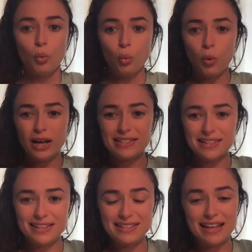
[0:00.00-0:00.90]
What
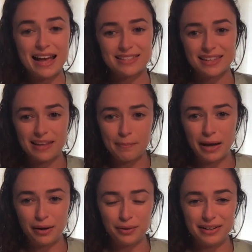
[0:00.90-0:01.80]
is asking
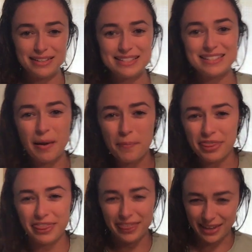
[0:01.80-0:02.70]
about
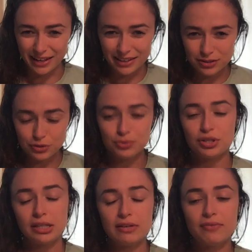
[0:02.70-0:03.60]
something
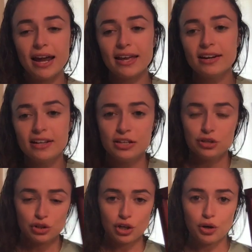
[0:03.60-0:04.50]
usually, right?
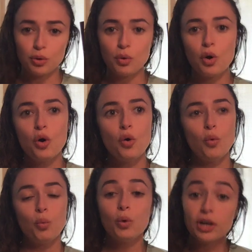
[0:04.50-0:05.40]
So
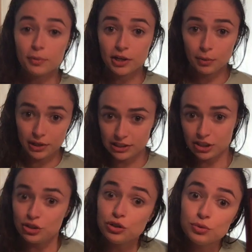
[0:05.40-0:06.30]
what are we going to
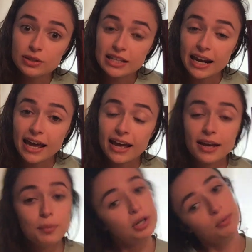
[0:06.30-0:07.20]
do
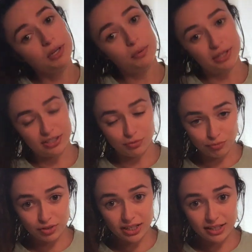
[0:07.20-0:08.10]
today? What are we going to
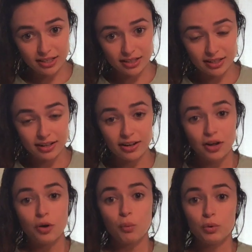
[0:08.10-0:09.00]
read?
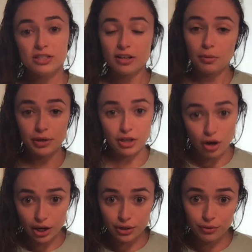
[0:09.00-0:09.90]
What's going
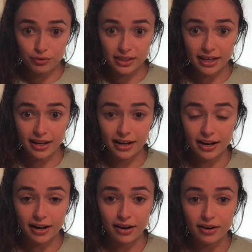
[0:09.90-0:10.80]
on over
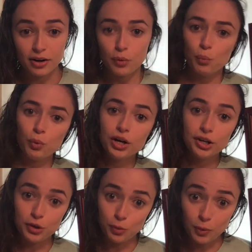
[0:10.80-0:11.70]
there? What are
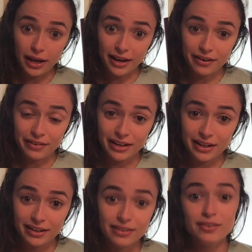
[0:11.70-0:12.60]
you
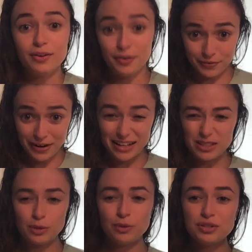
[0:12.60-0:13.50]
wearing? All right,
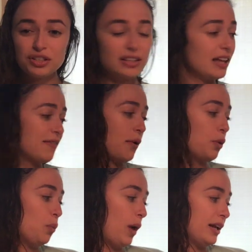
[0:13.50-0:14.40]
so those are a lot of our
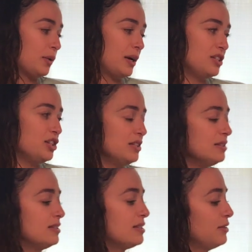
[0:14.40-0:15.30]
what
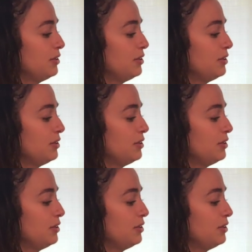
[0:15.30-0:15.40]
questions.